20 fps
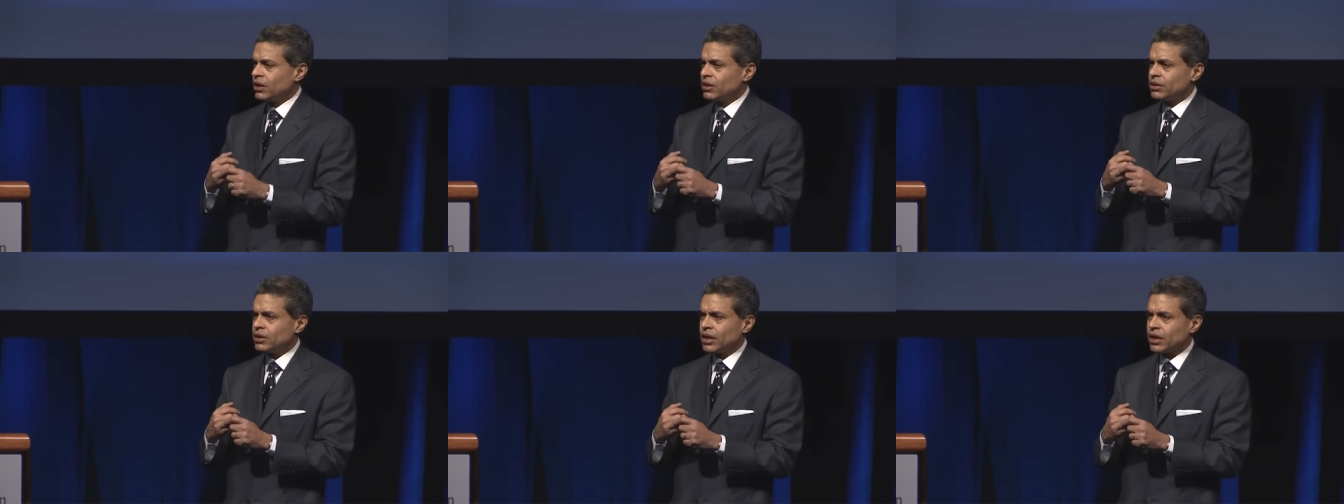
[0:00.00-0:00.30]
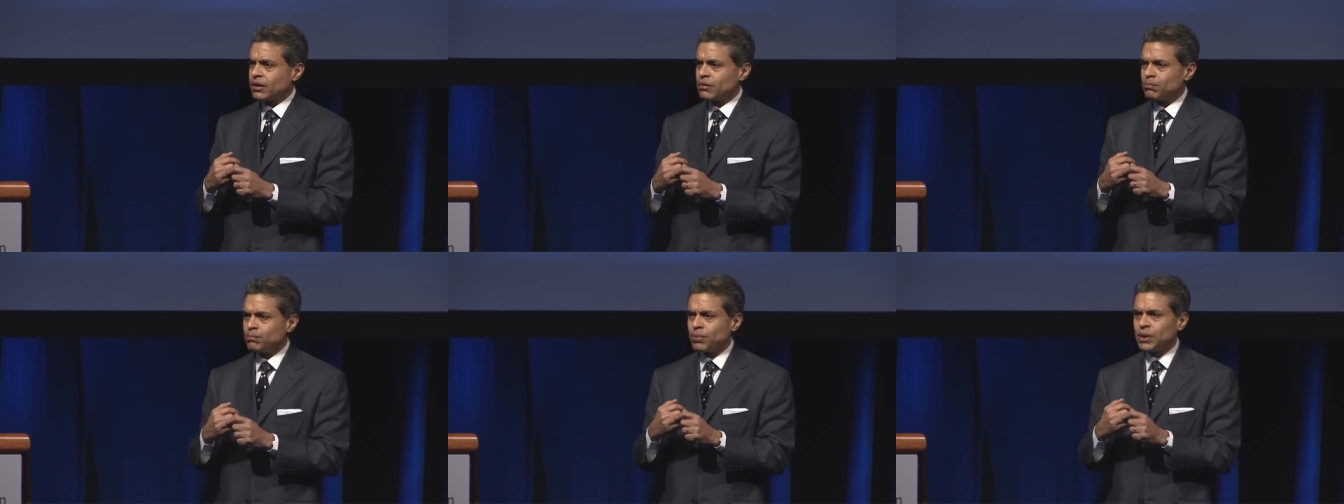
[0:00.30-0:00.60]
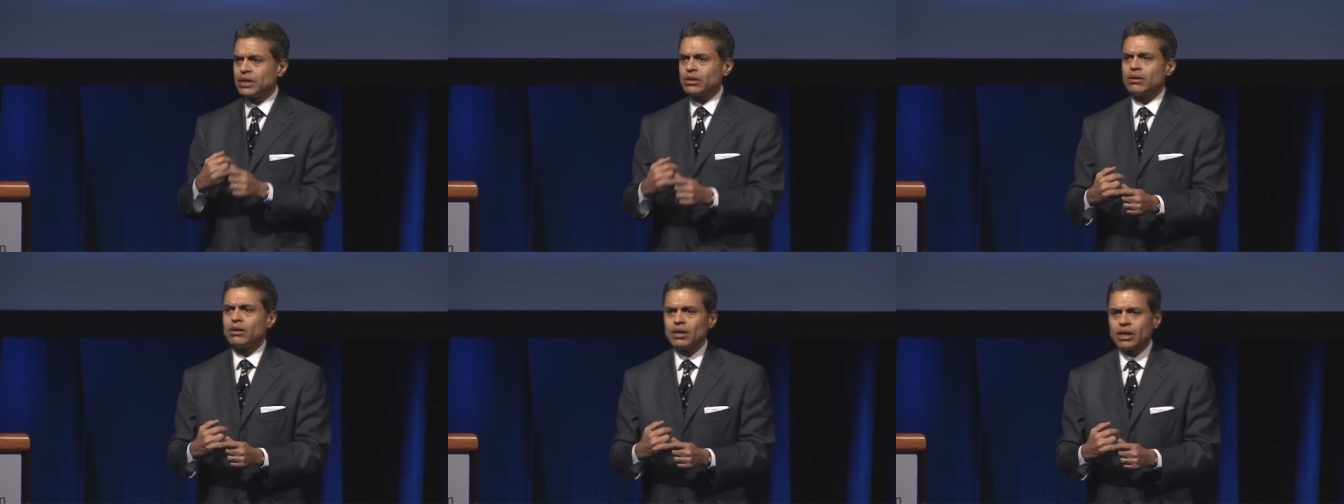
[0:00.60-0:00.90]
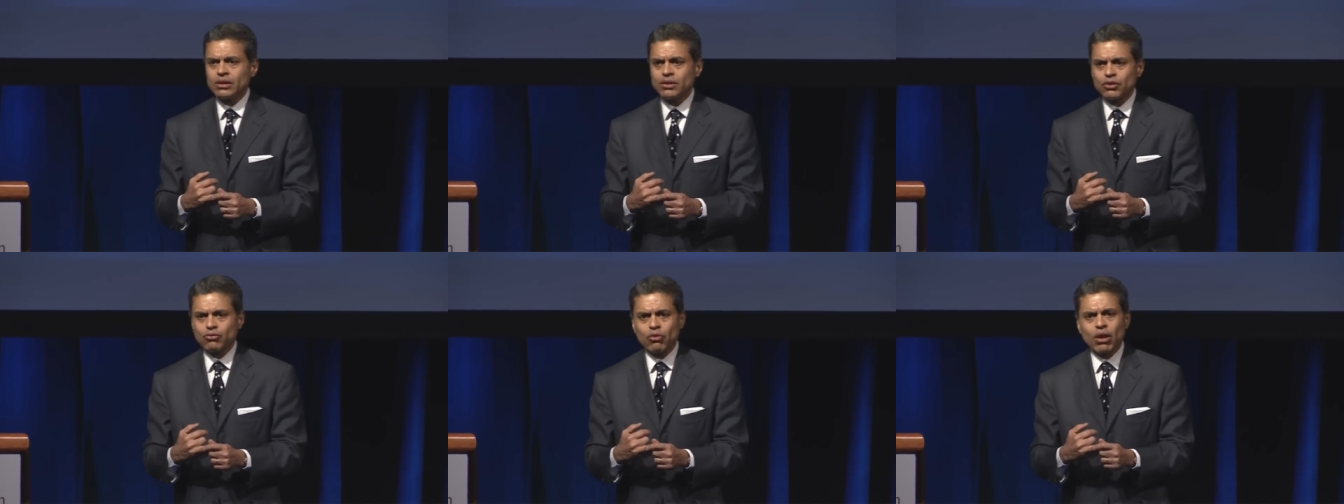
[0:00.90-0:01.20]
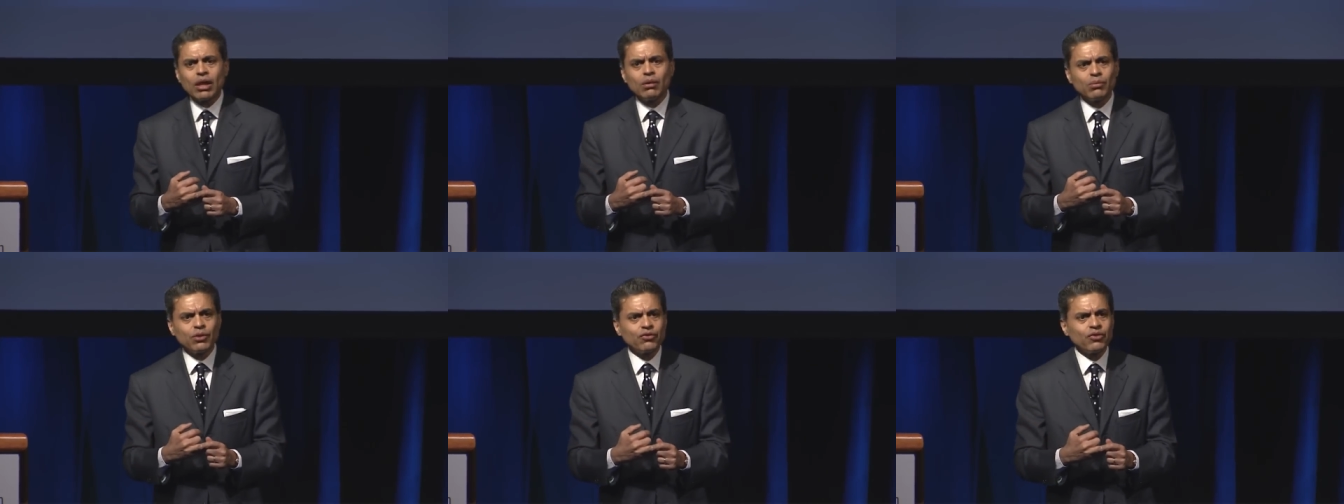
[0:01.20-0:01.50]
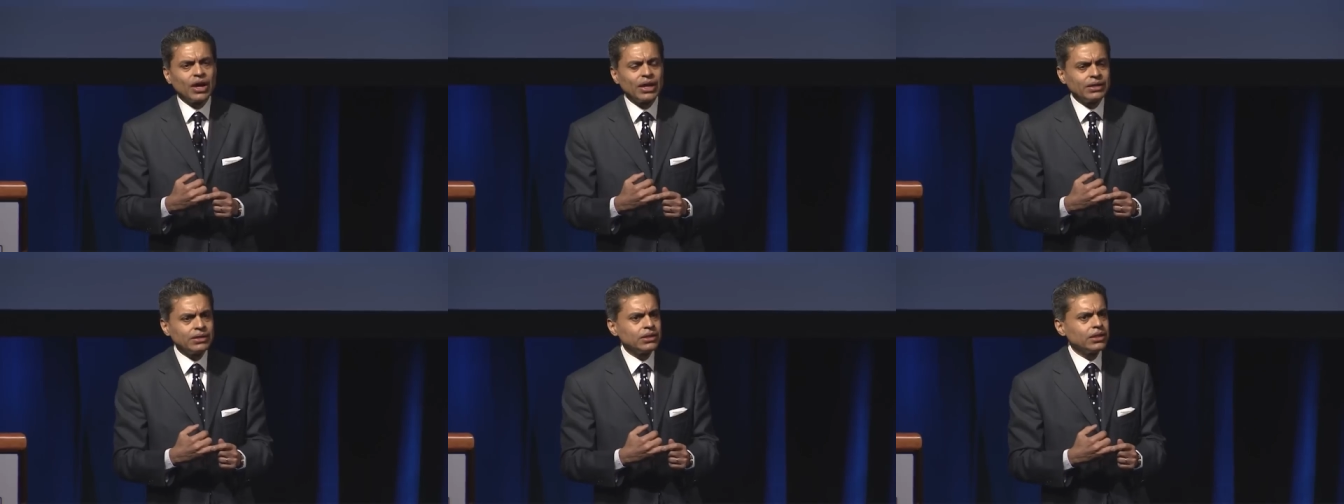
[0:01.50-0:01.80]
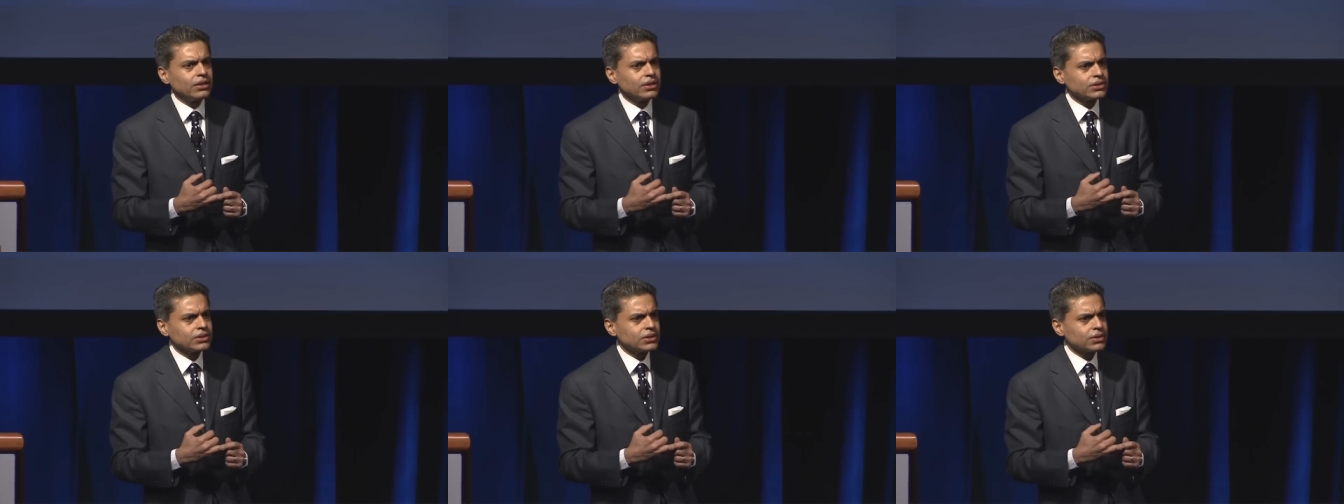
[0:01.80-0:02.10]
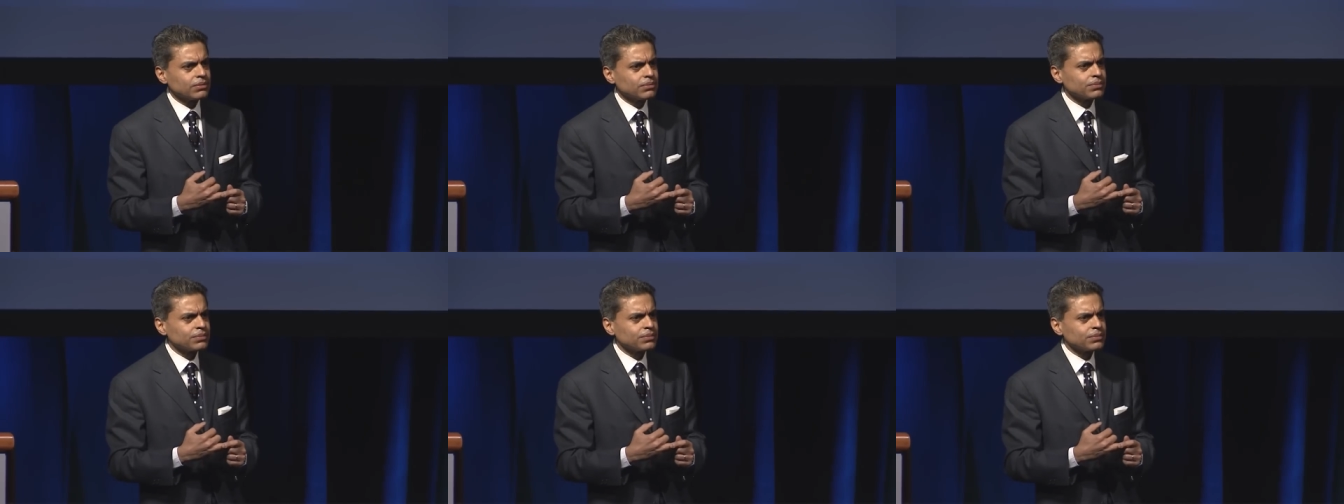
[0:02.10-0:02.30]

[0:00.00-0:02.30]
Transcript: they compete in the realm of ideas.